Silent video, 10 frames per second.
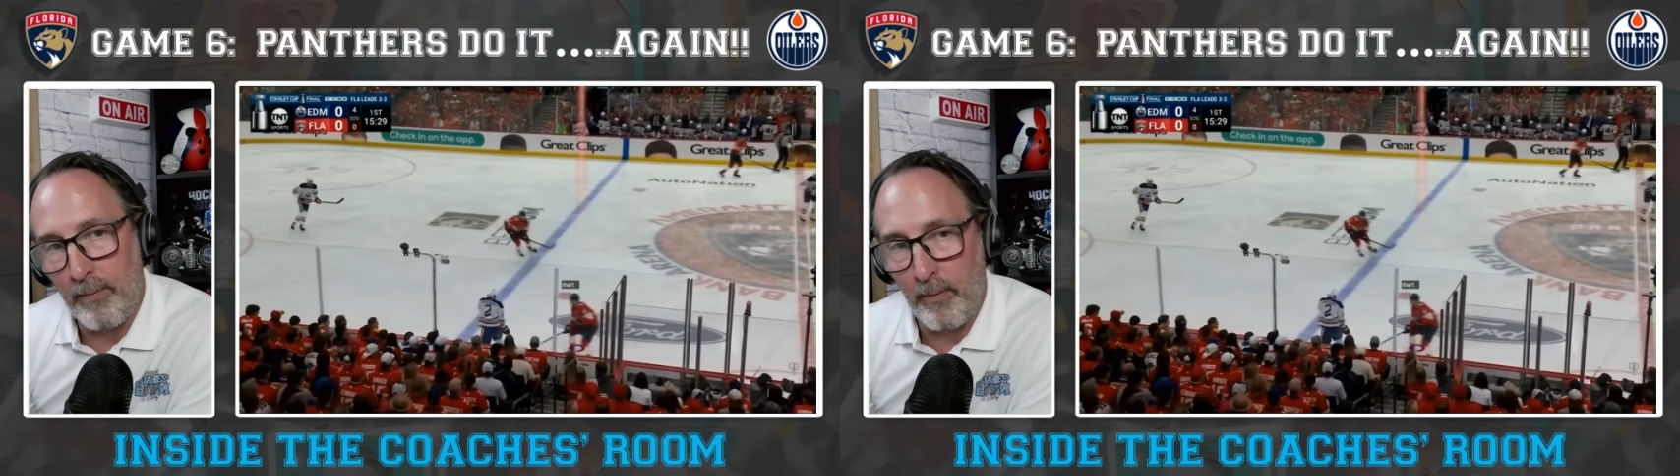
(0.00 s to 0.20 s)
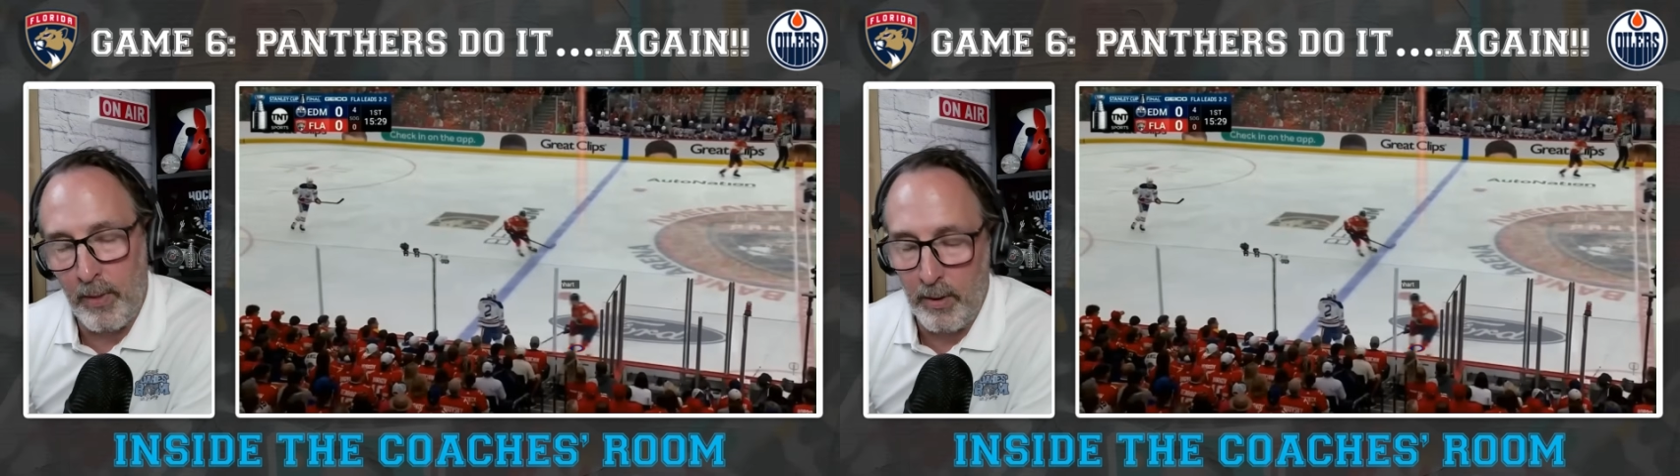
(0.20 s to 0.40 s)

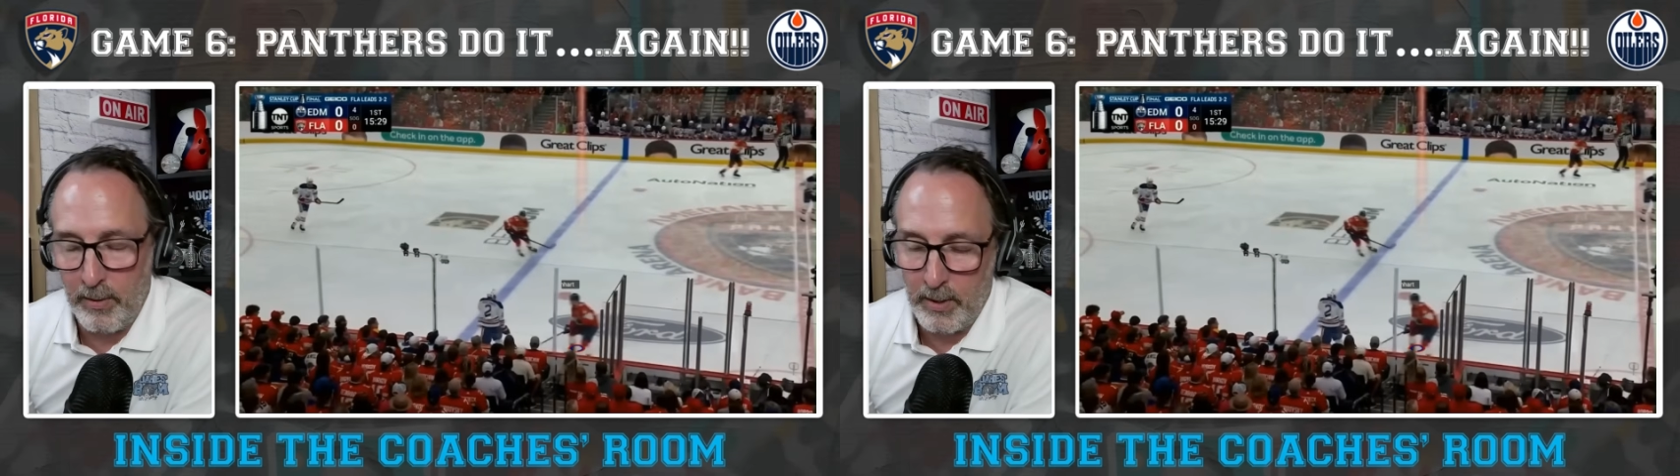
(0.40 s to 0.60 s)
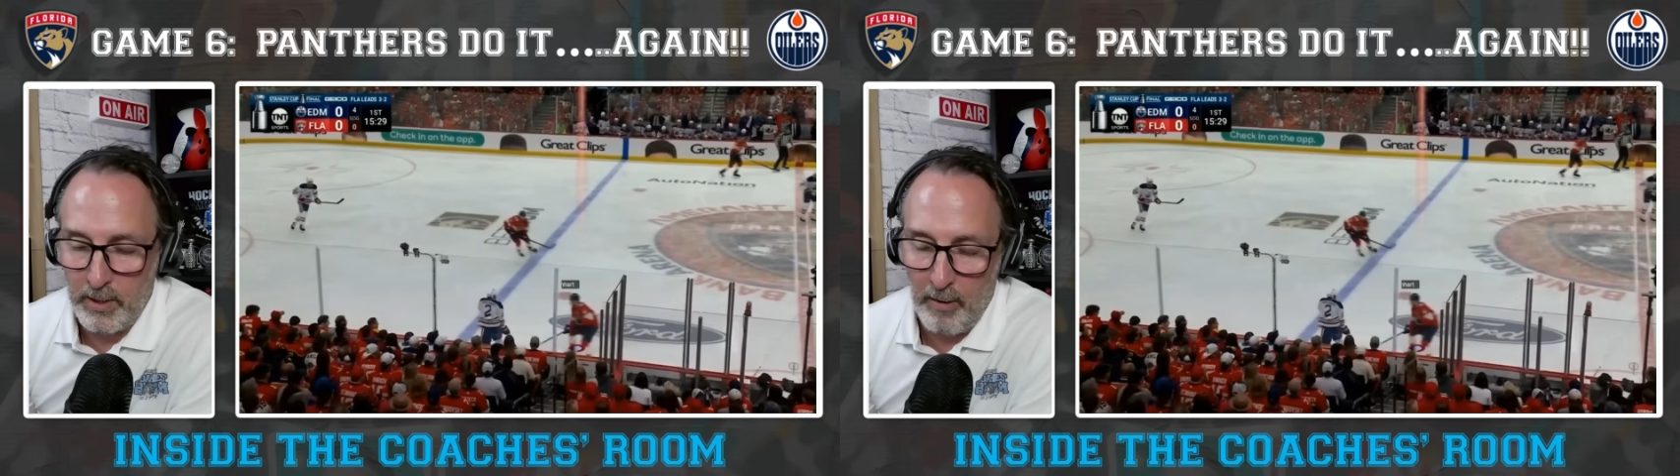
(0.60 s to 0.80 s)
of
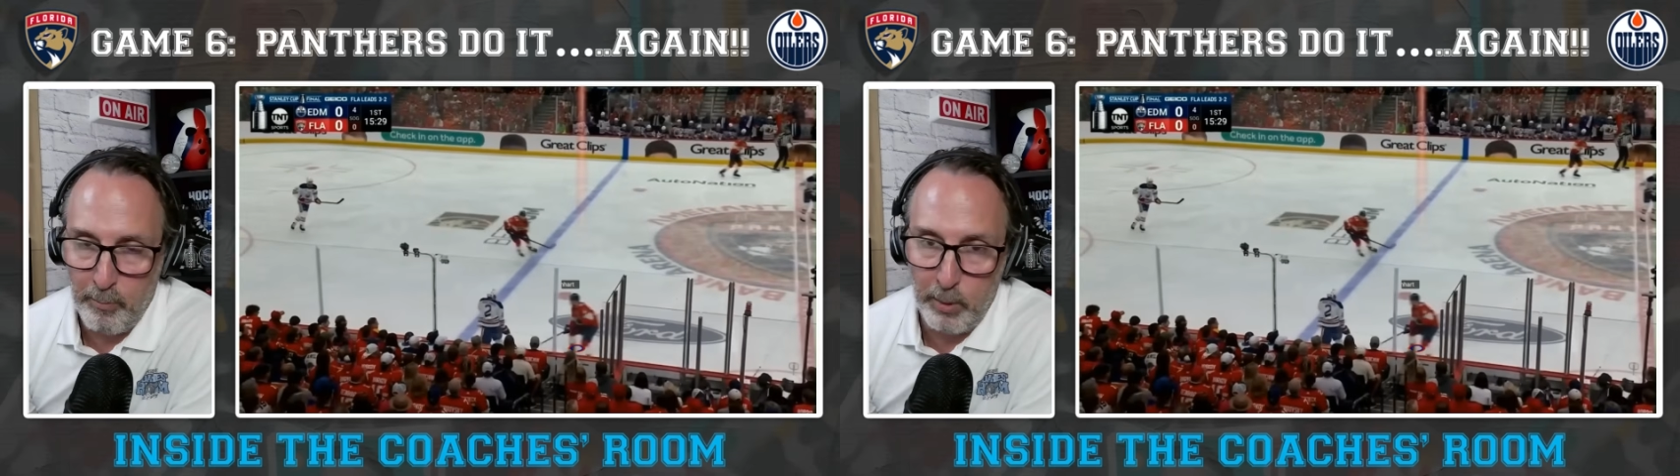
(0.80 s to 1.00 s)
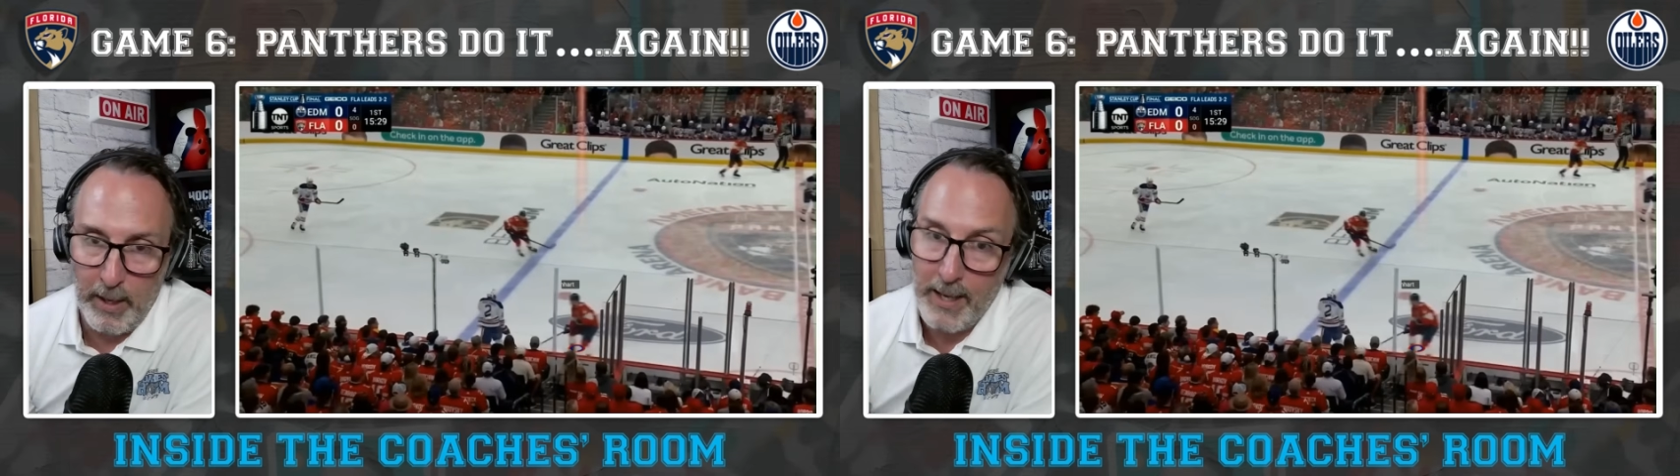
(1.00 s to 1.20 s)
the tough
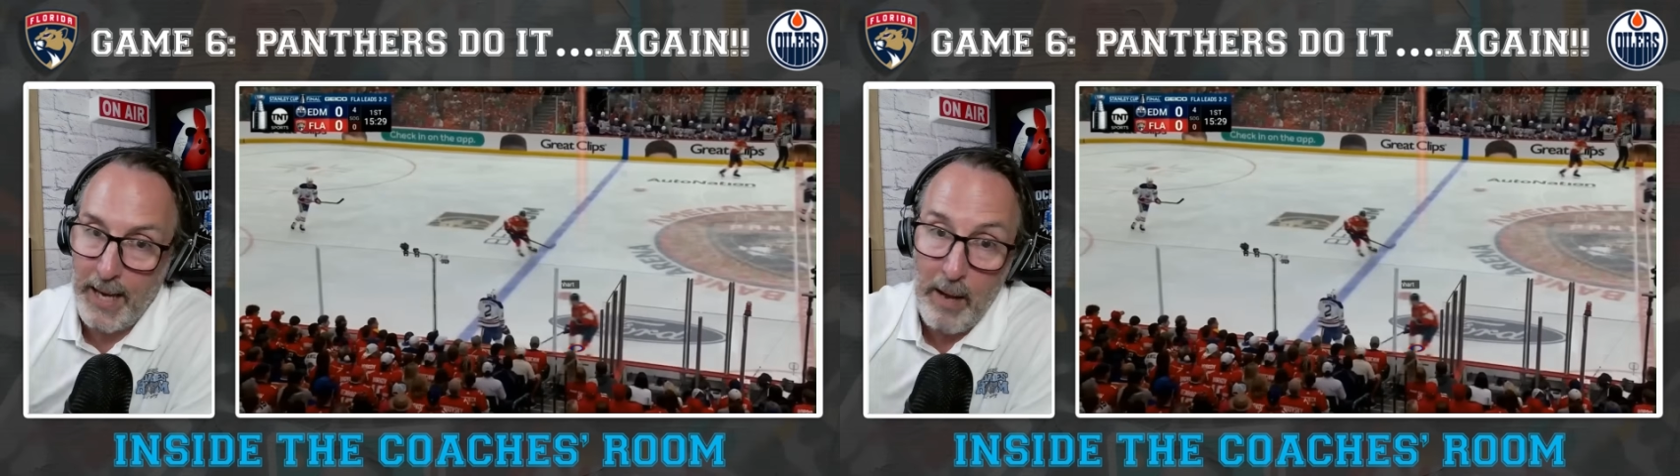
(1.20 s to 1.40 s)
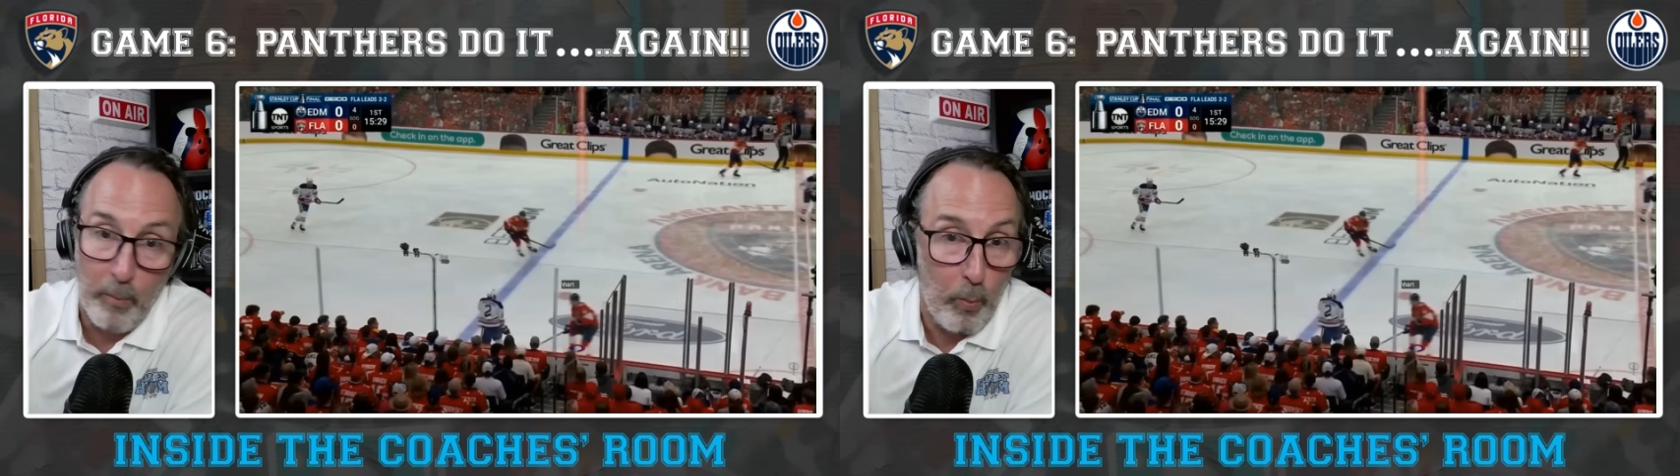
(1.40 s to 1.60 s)
play,
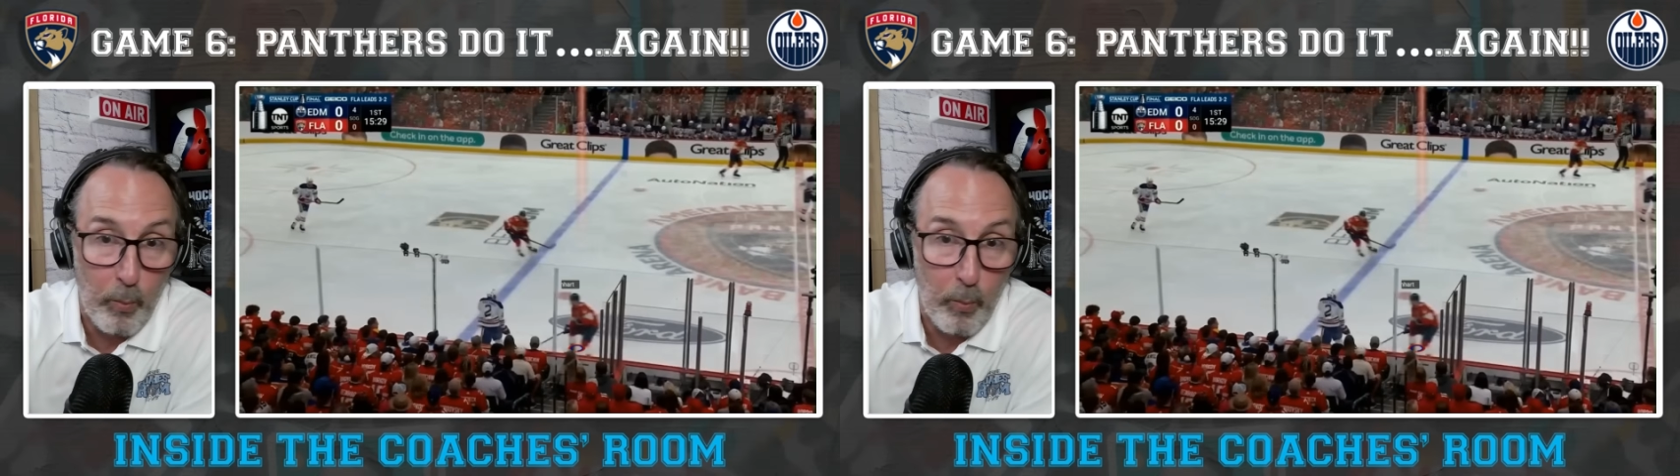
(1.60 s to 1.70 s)
again,